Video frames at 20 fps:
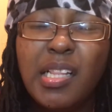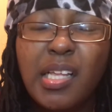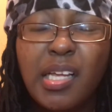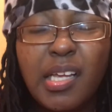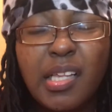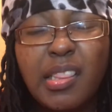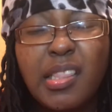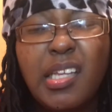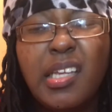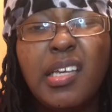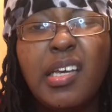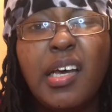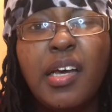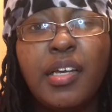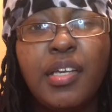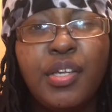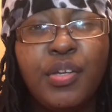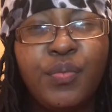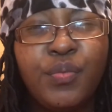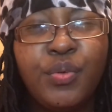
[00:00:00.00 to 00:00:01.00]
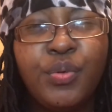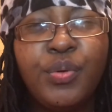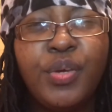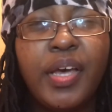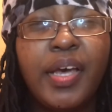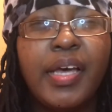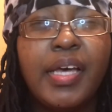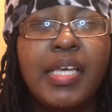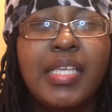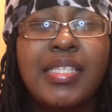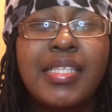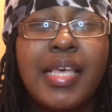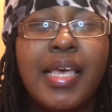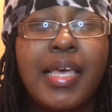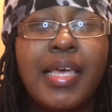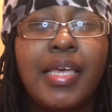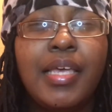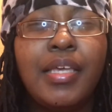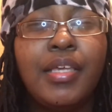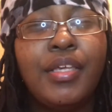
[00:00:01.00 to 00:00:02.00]
I think I'll give you guys
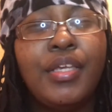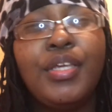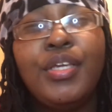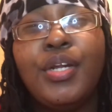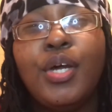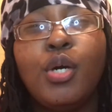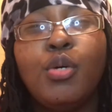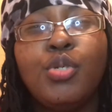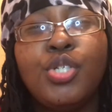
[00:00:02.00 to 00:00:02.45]
a keto